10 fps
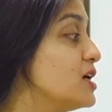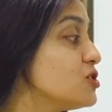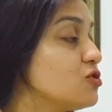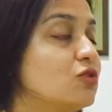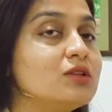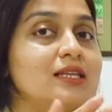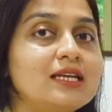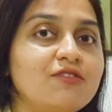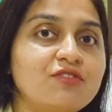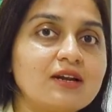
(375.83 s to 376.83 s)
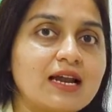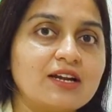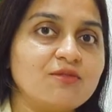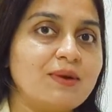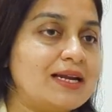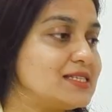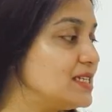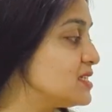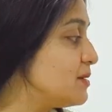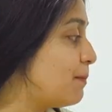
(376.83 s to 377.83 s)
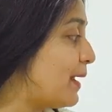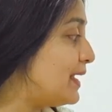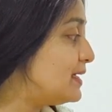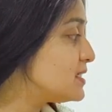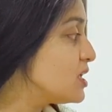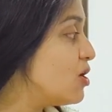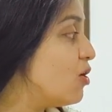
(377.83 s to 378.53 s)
So the different kind of medicines depends